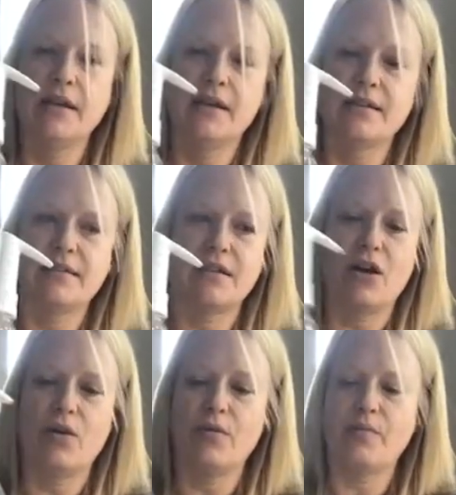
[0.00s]

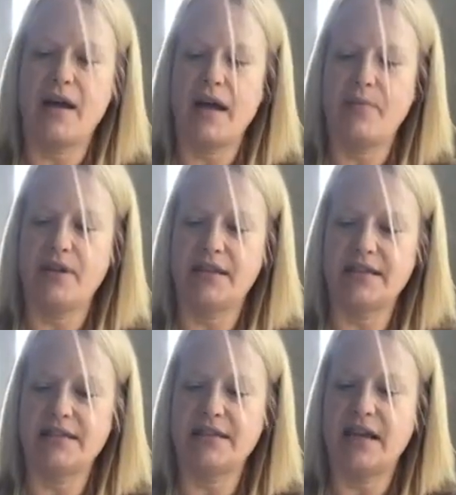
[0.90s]
So I put
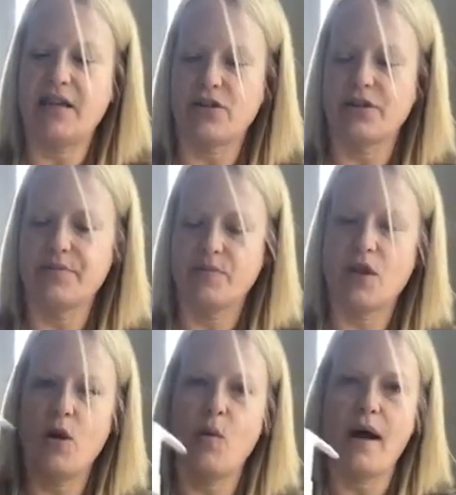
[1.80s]
this together
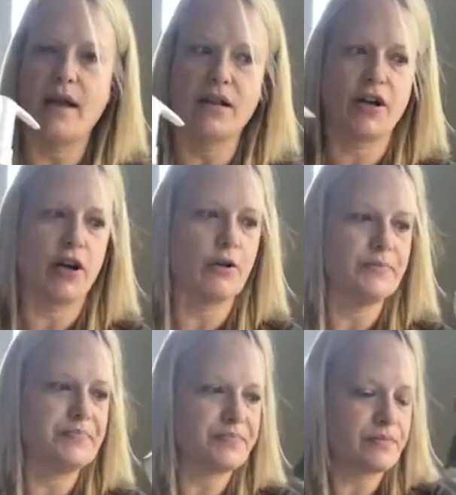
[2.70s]
a while ago.
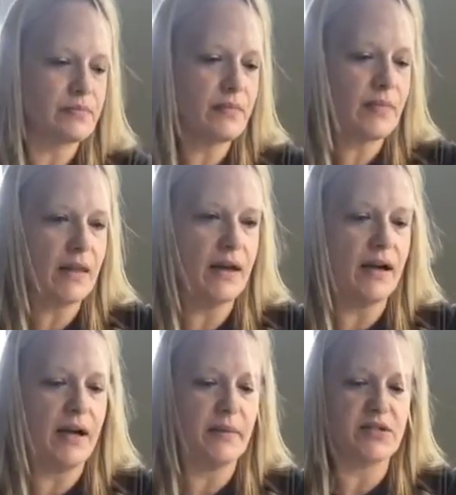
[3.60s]

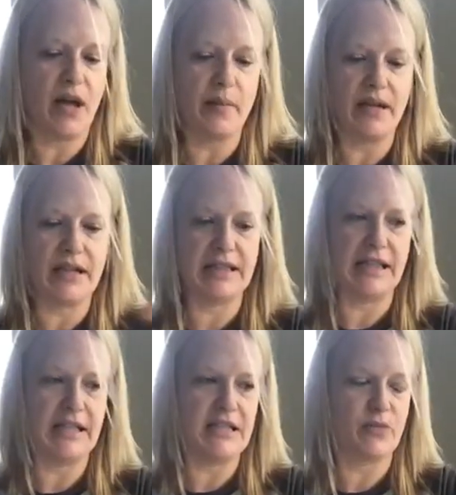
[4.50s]
So I'm going to
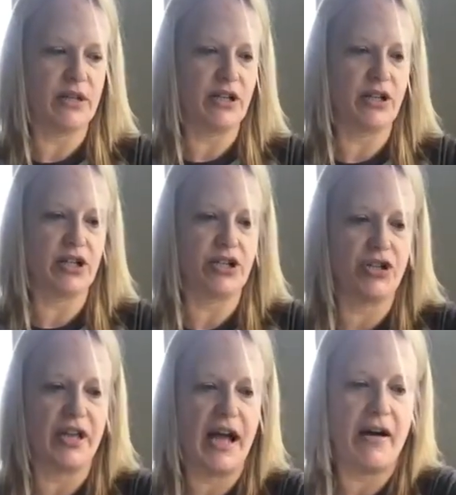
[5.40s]
clean these really good and show
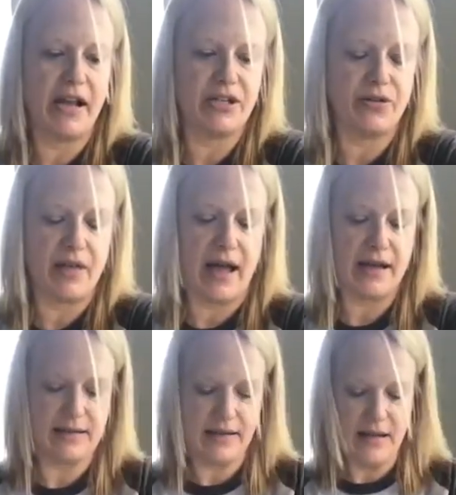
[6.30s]
you how I do
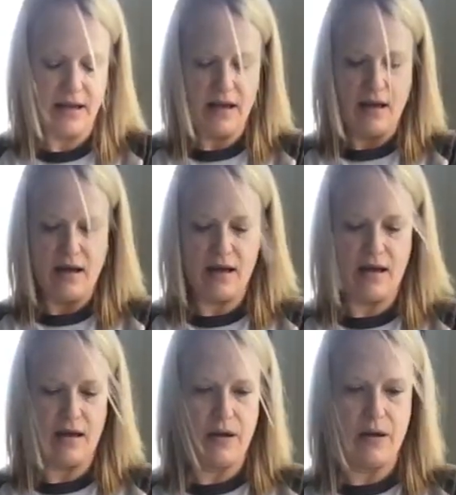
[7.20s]
that.
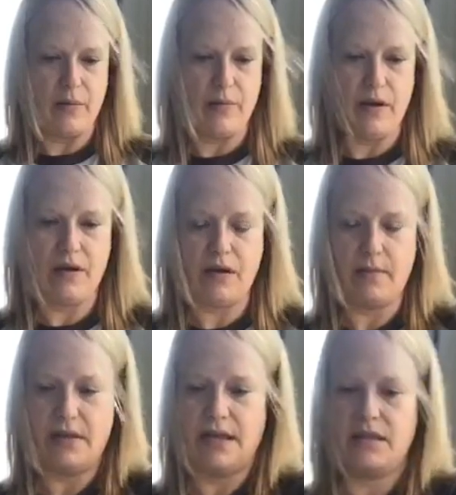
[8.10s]
Let
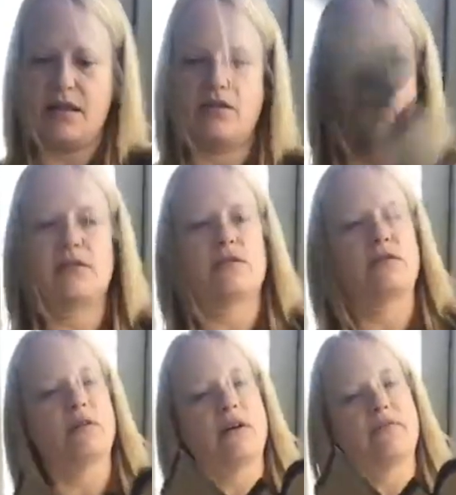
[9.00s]
me get the other
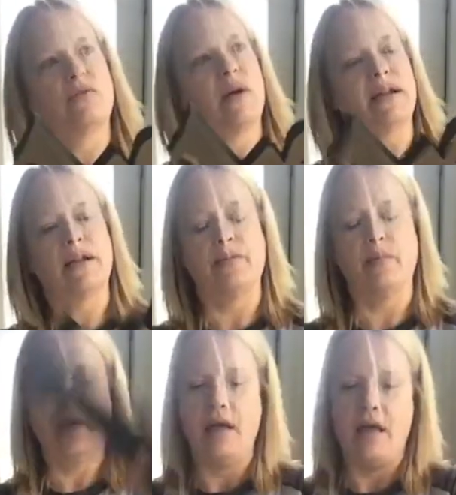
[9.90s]
sticker off. Oh, I did.
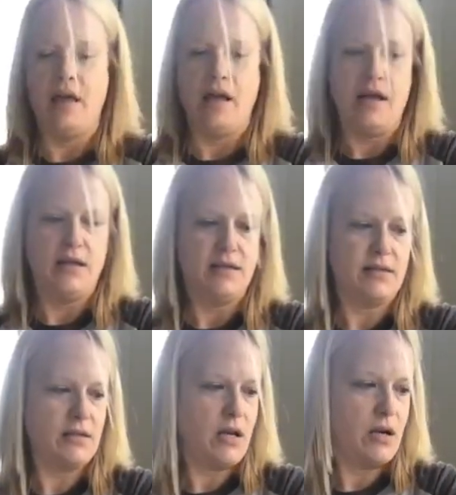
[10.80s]

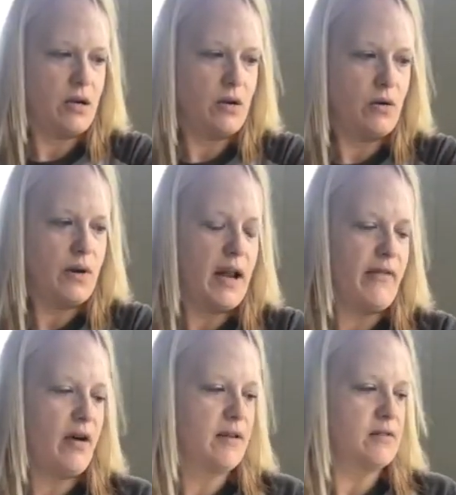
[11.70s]
So, and I've
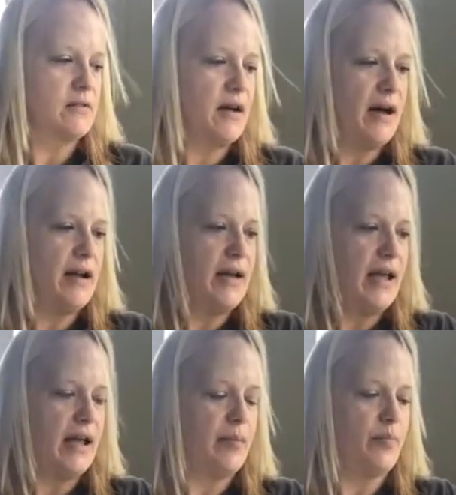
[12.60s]
also got
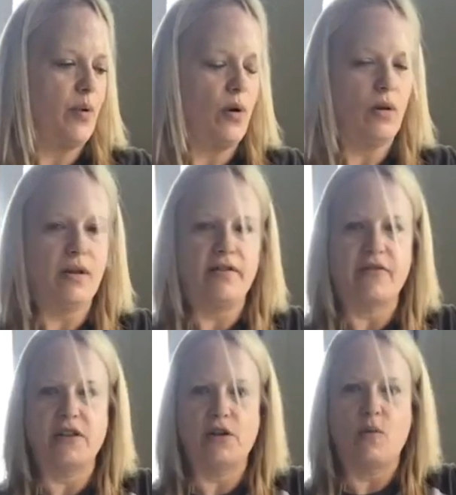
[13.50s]
a bowl of
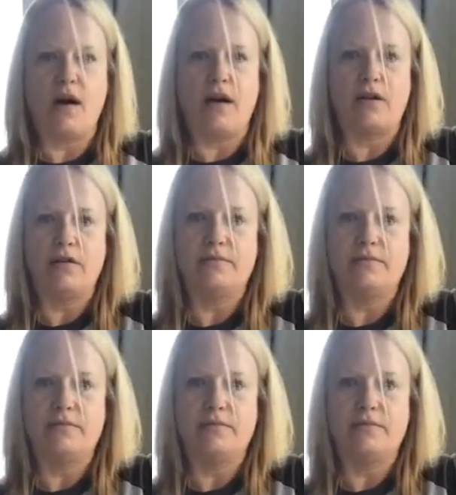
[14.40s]
clear water.